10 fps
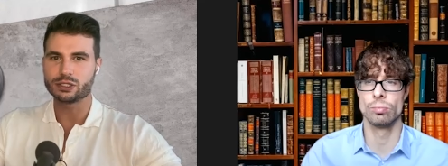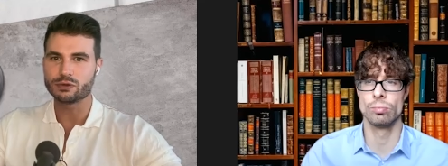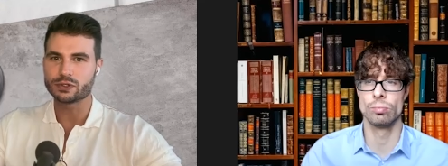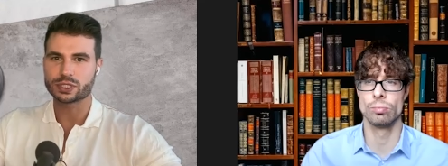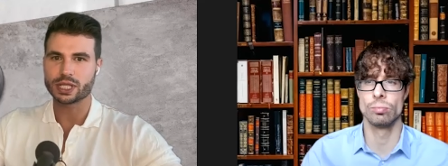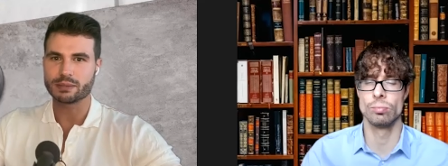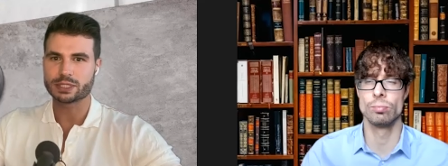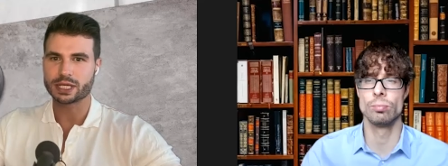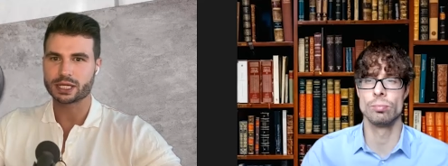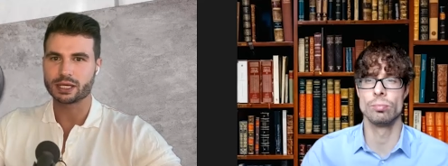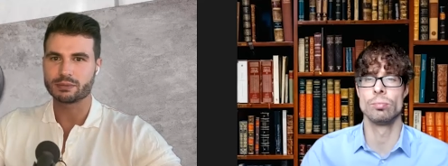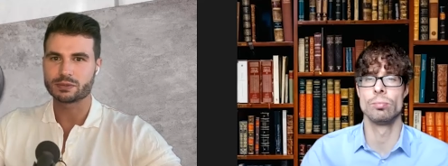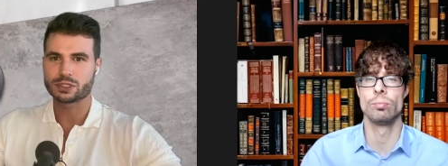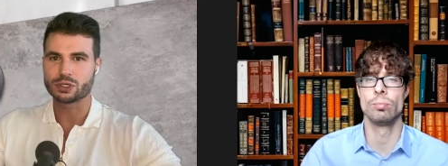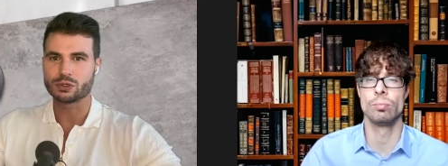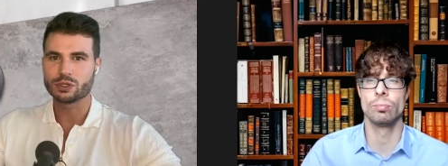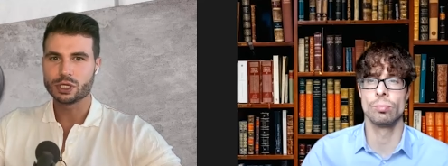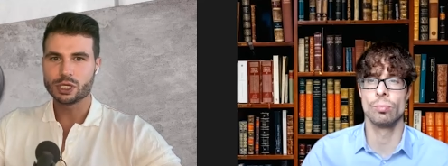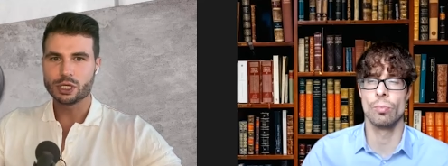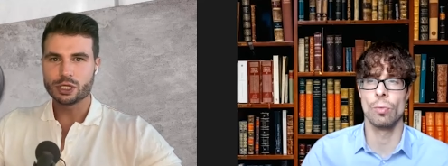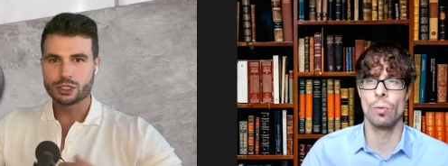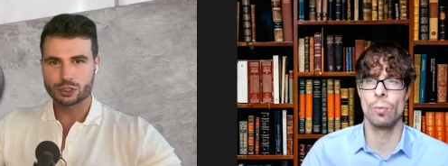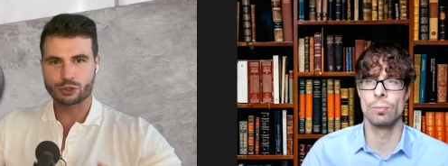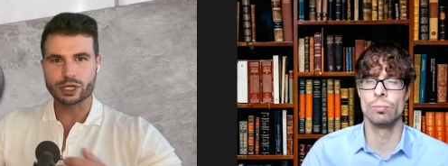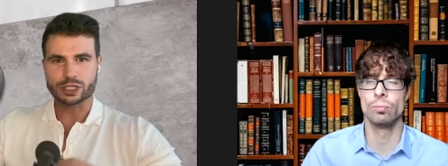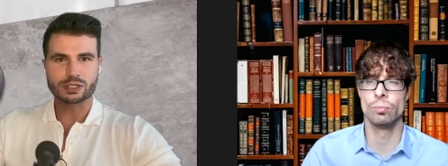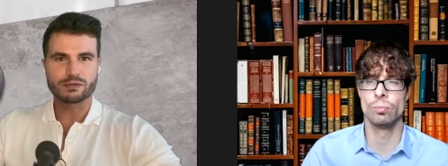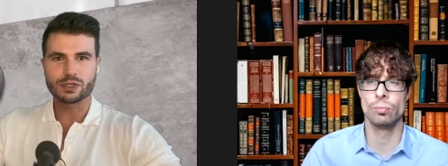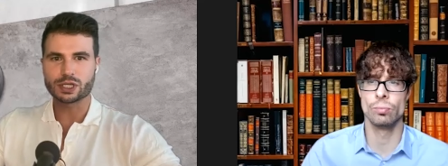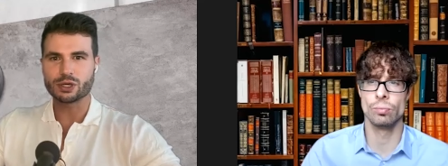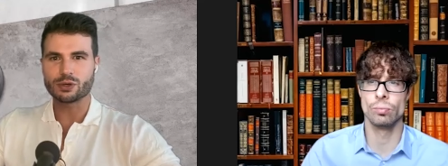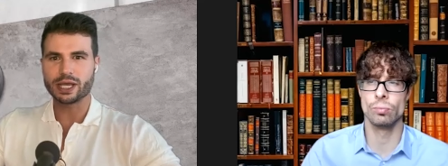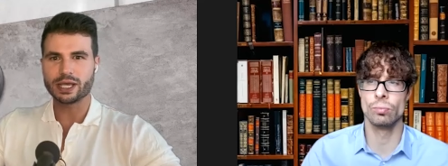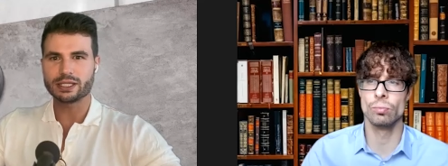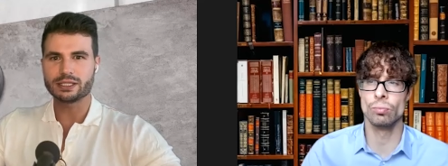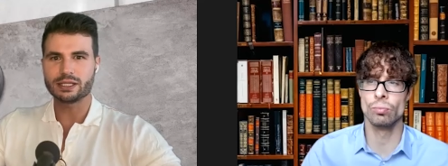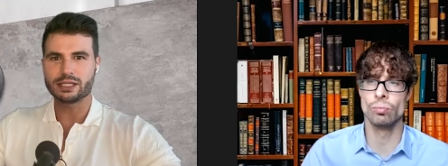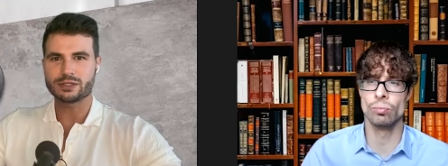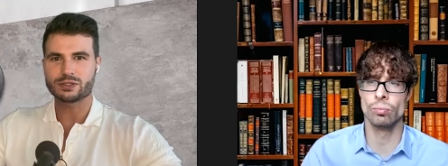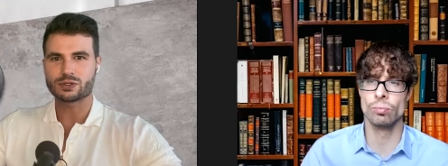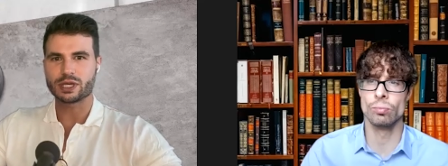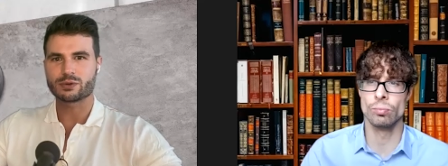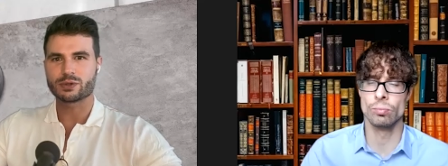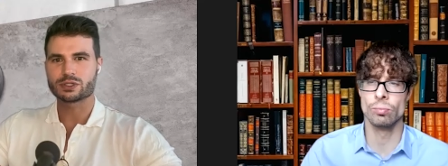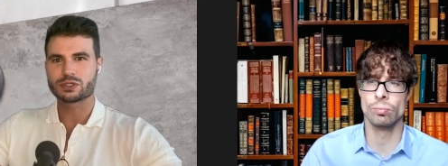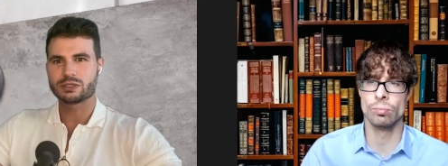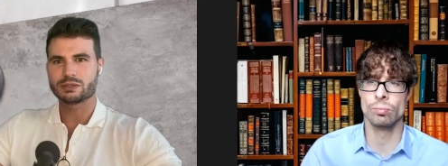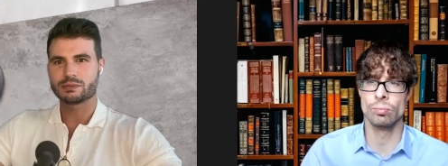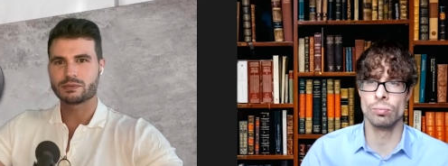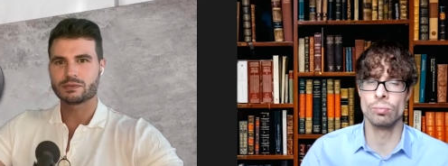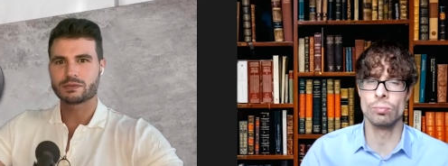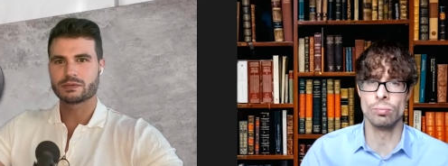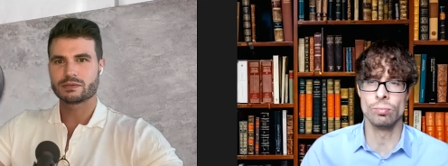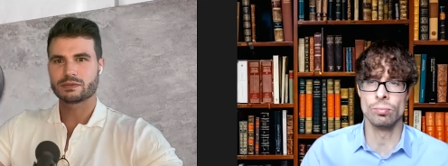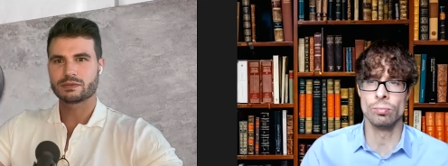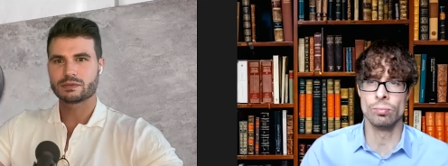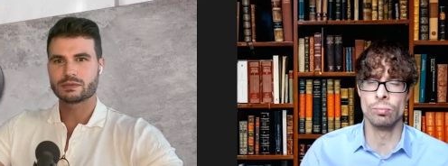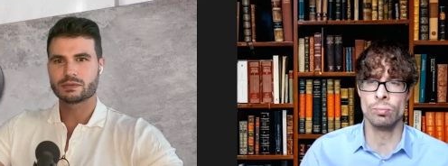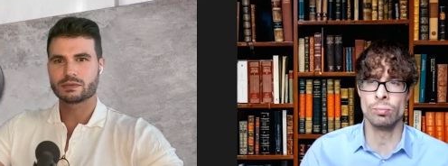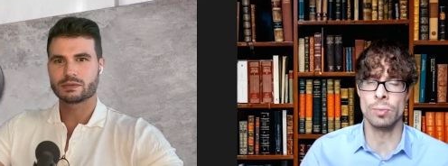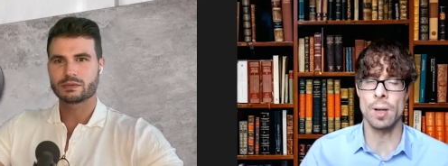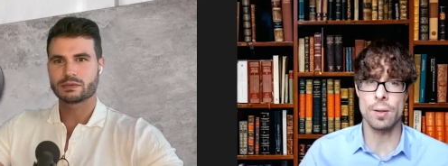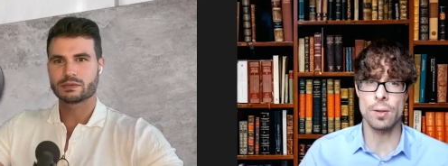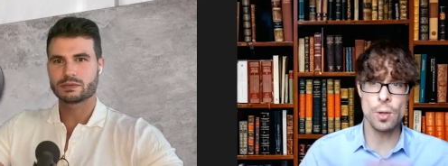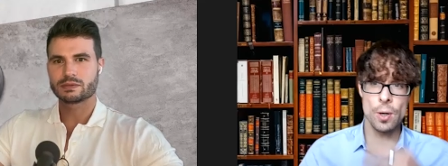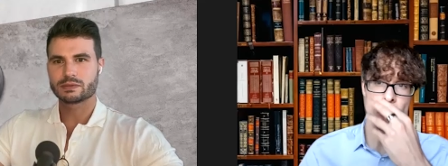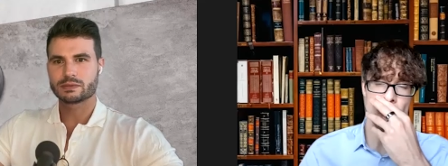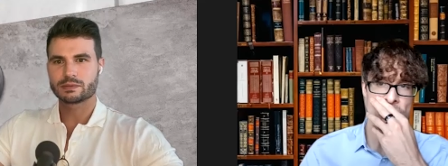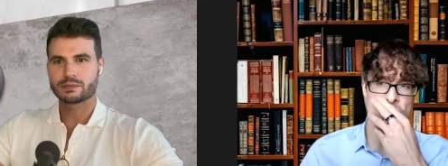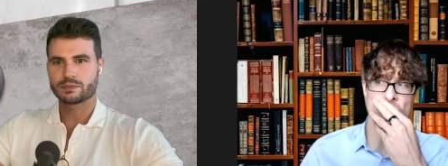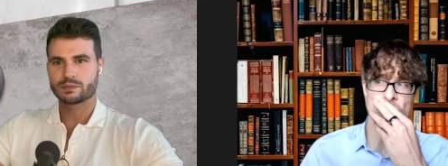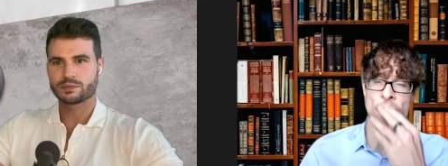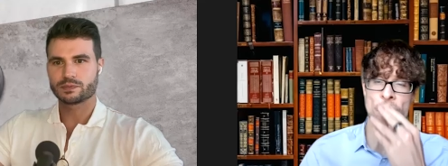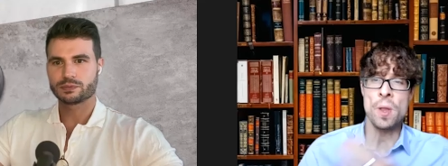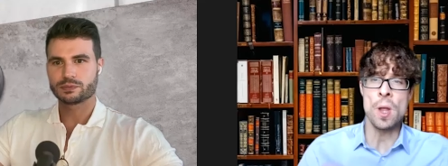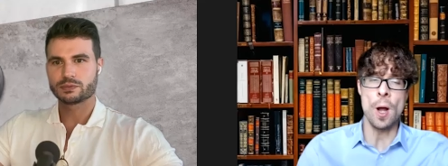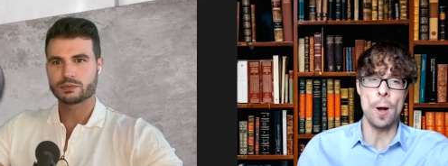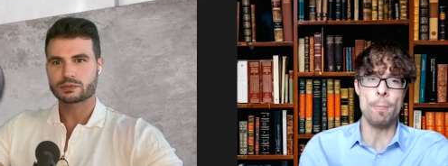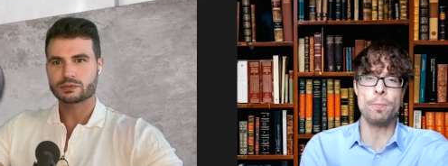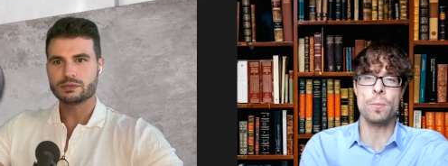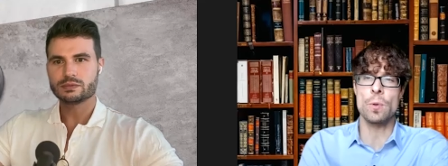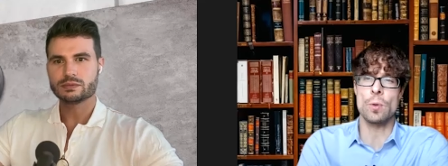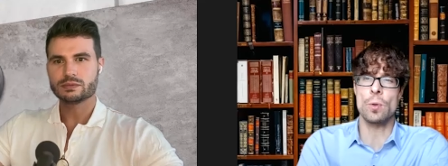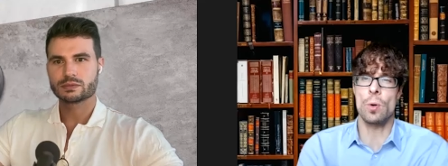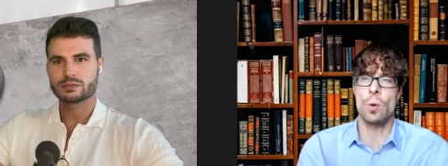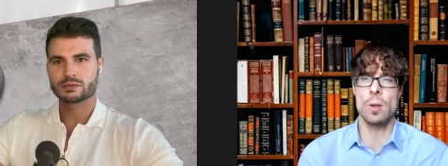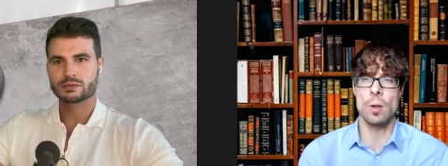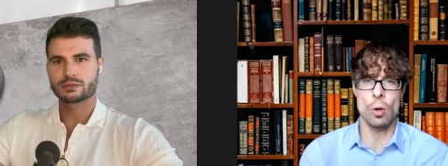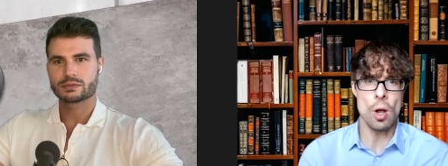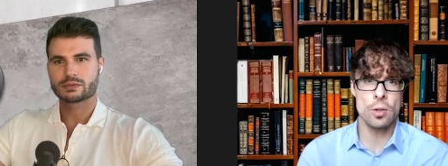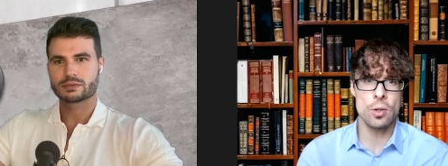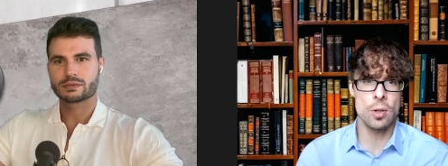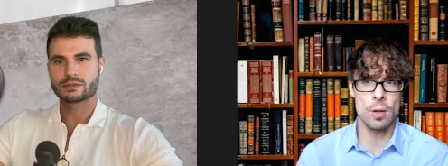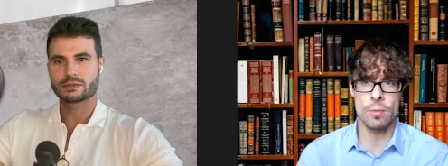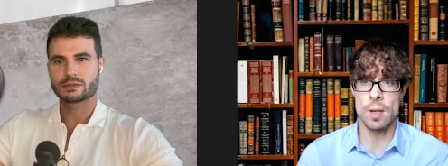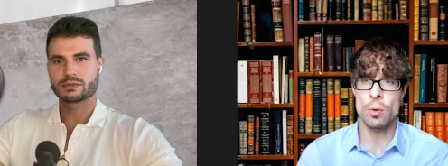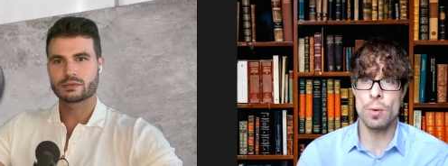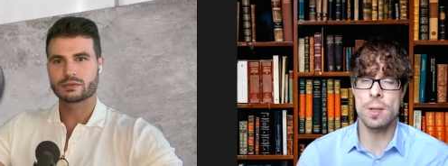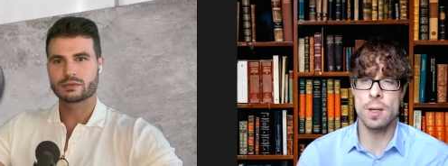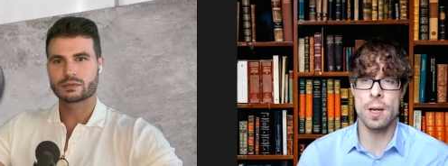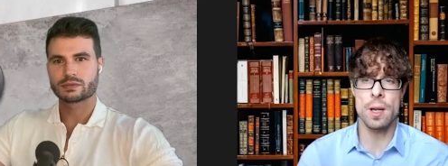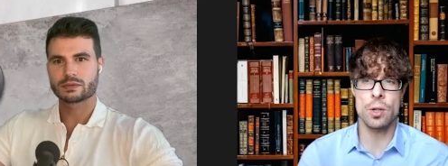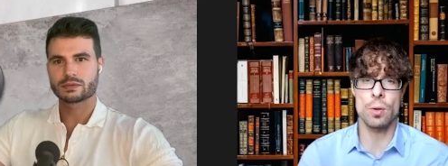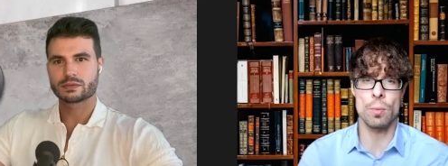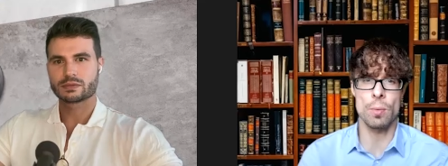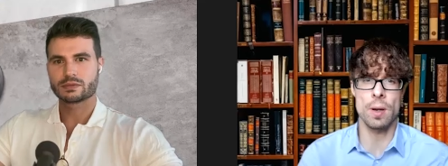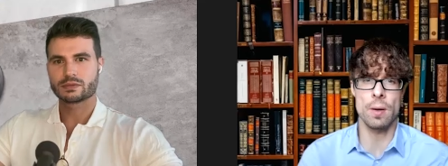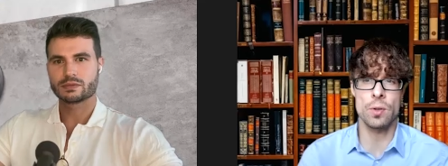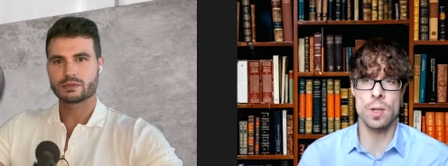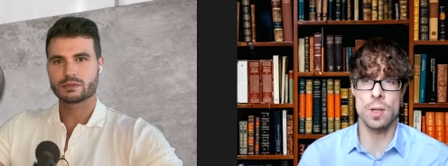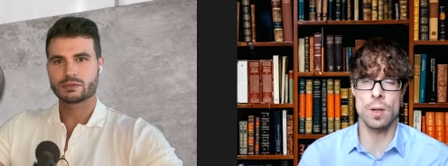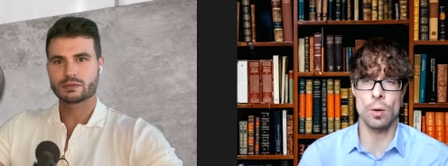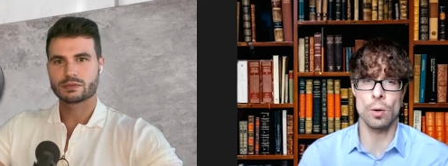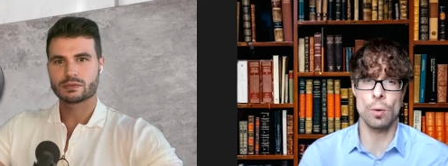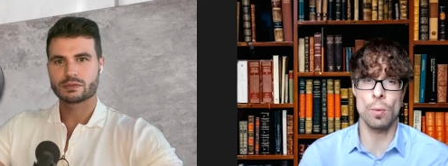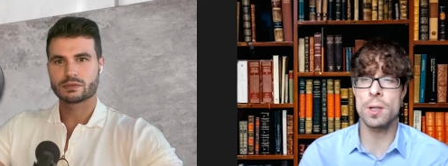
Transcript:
Speaker 1: novoslabs.com. So, so Chris, if you can go ahead and, and answer that question.
Speaker 2: Yeah, that's a great question. So in the last uh, 10, 20 years, we have seen uh, quite